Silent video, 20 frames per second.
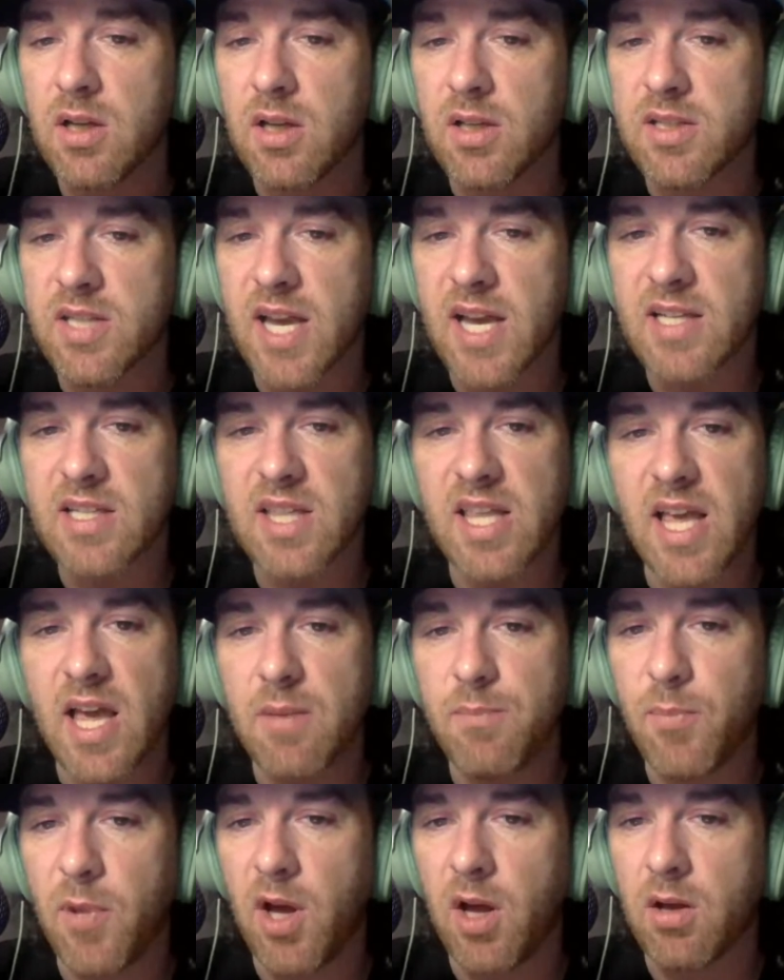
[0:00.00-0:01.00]
Let's ask the
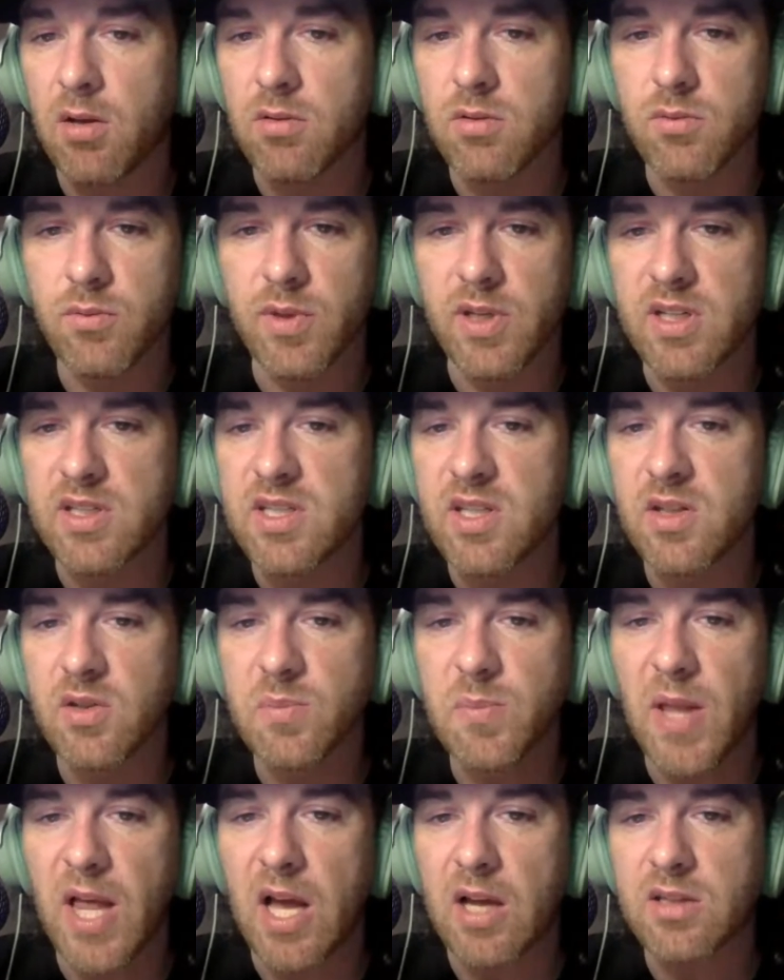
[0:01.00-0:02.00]
8 Ball. We're going to see
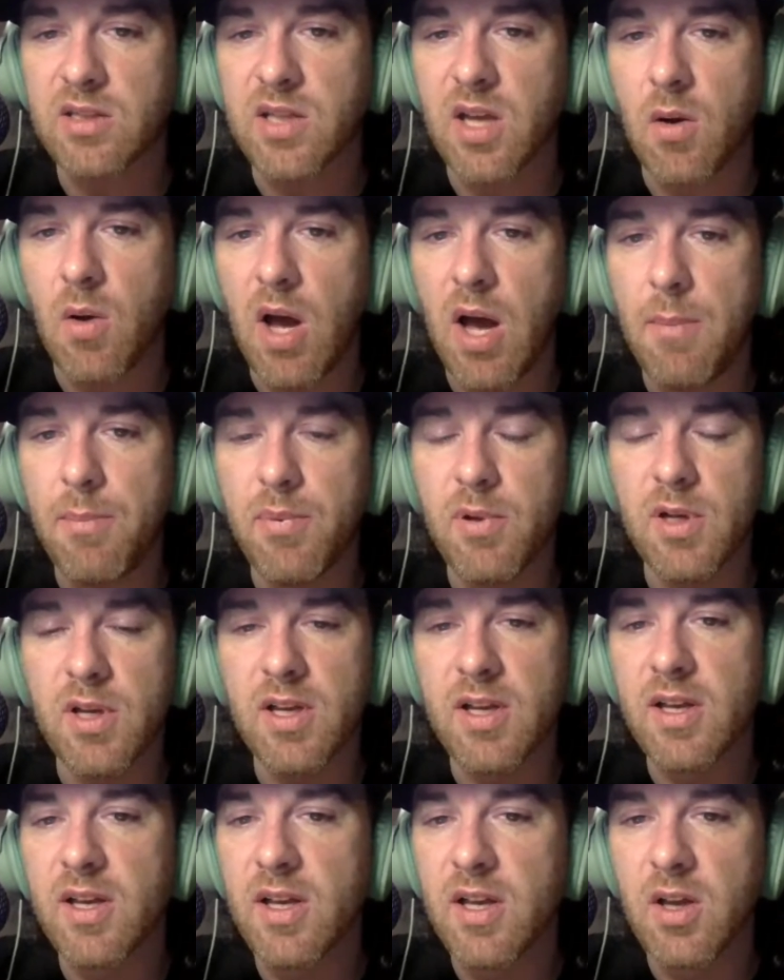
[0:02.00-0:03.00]
those blocks go up?
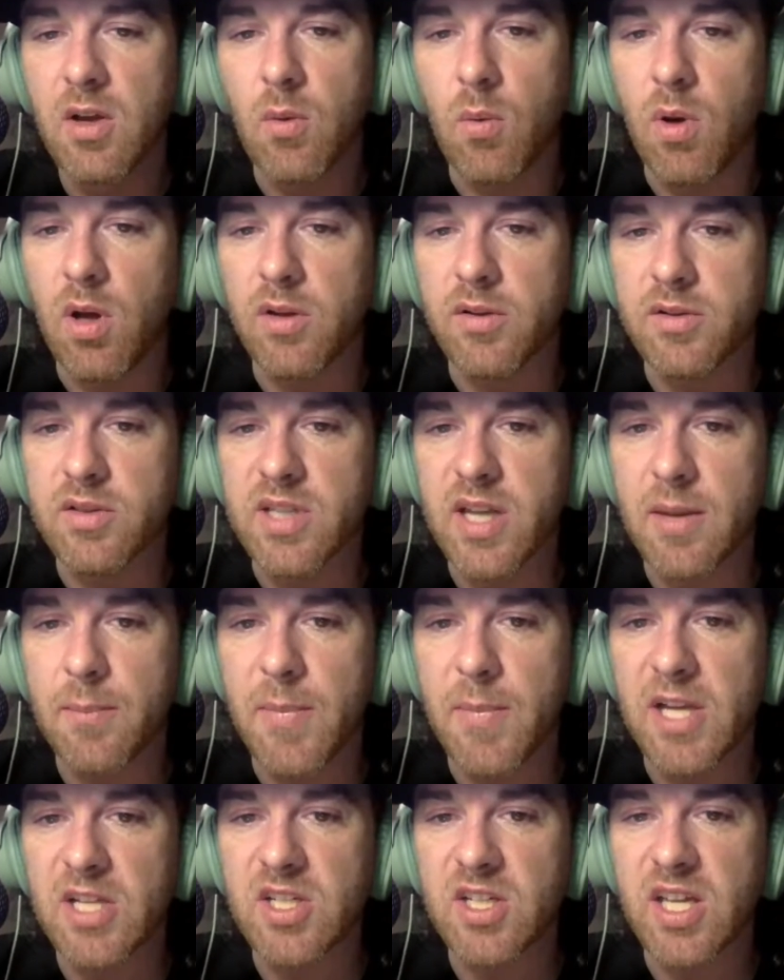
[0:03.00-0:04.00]
Waldo's
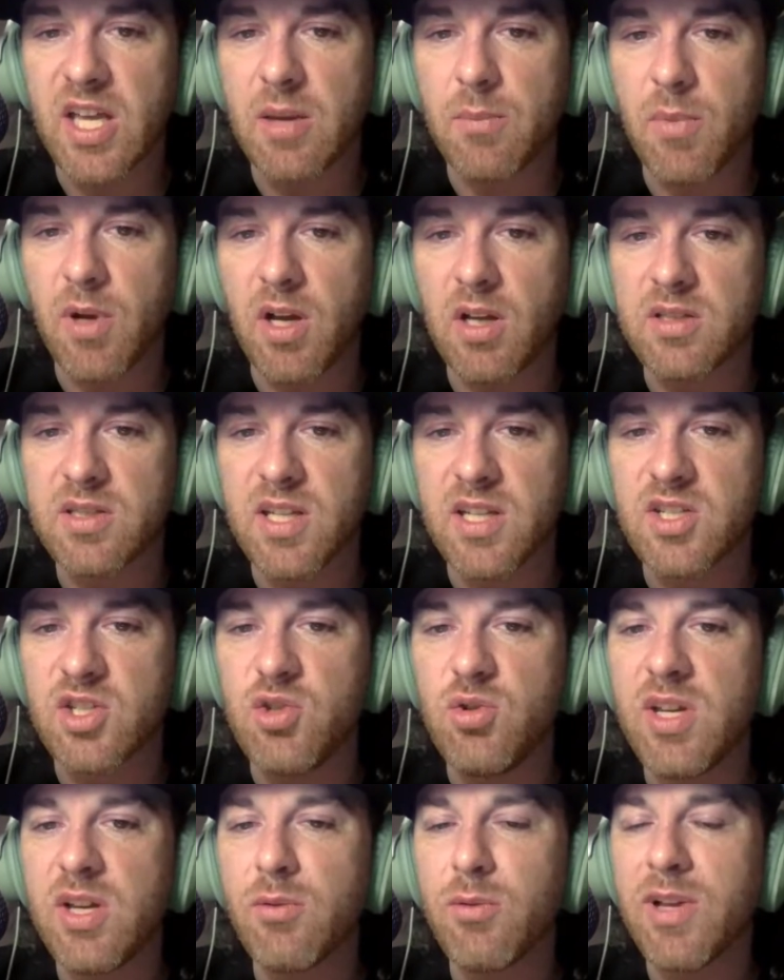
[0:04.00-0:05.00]
at Magic 8 Ball
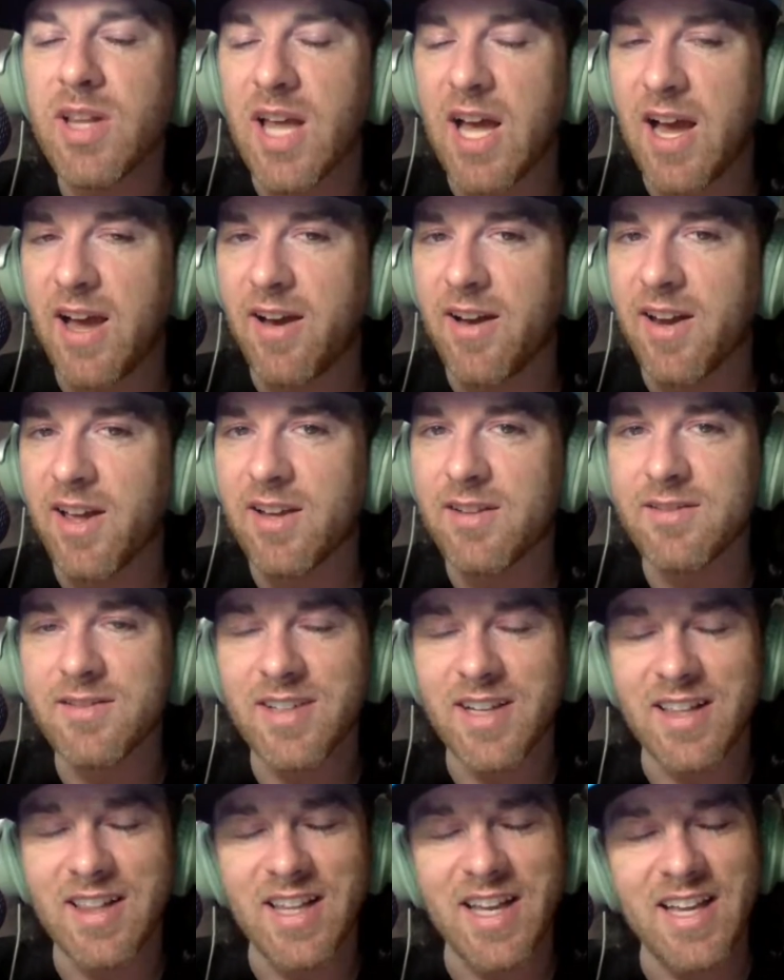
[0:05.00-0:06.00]
says, you can rely on it.
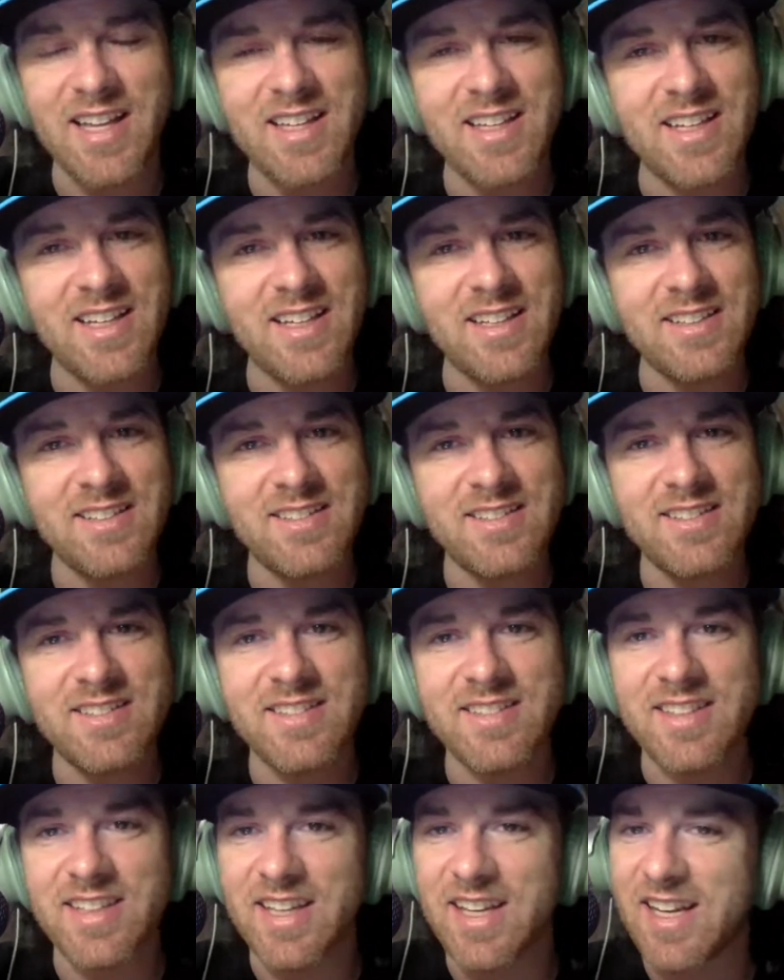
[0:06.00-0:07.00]
I like it.
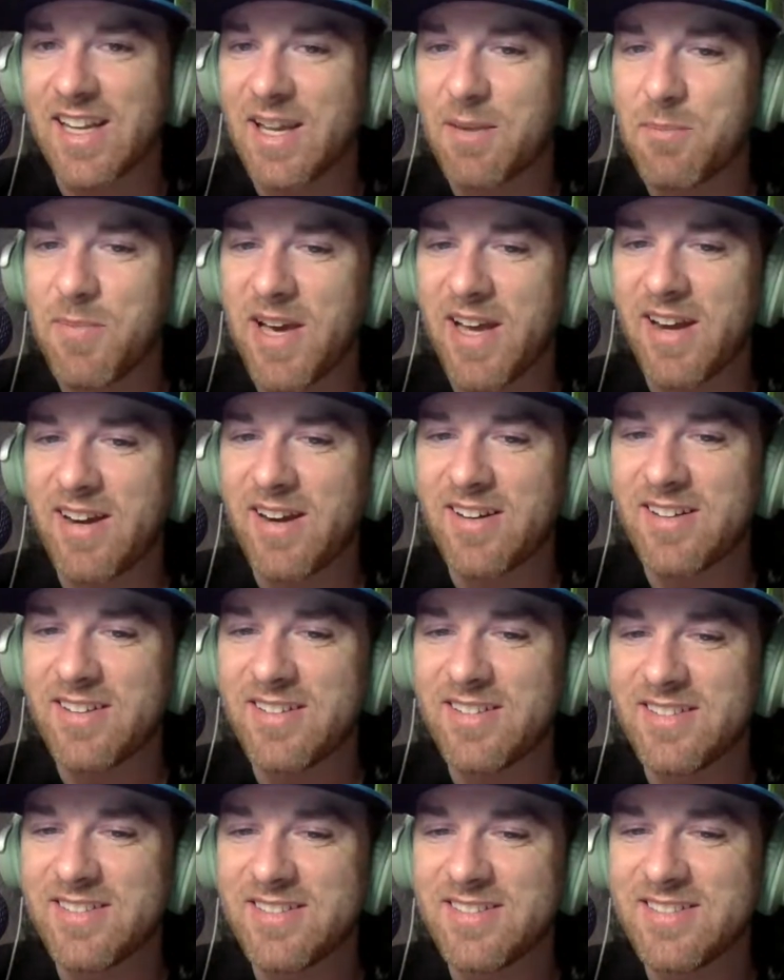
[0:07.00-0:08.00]
They're going to get better.
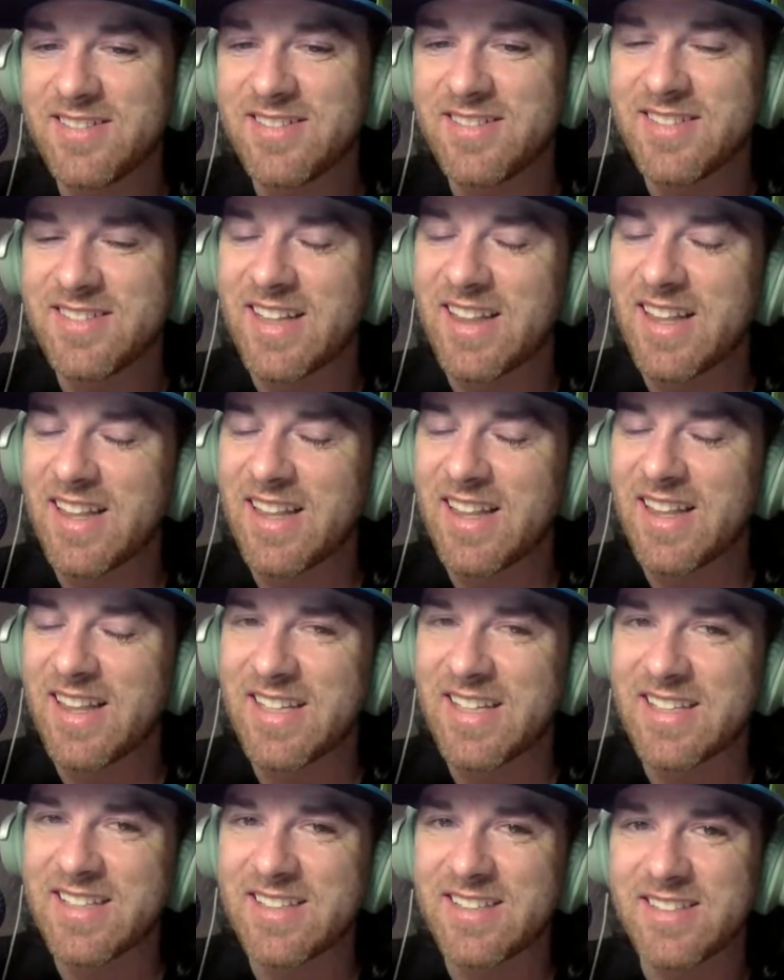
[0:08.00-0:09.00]
I like
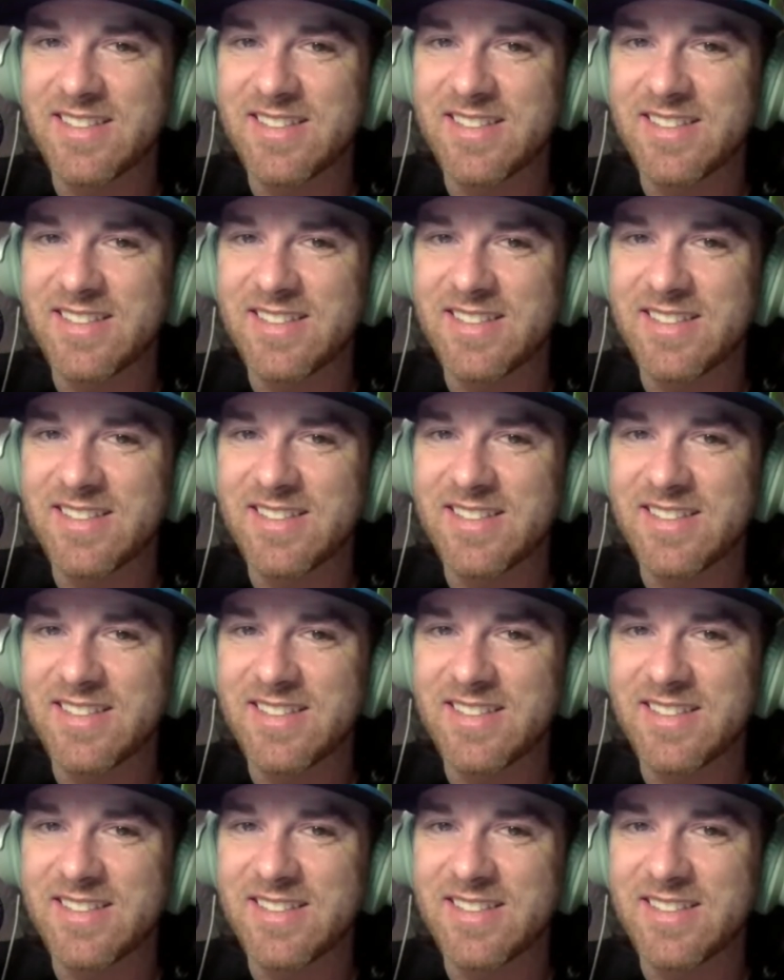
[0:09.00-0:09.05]
it.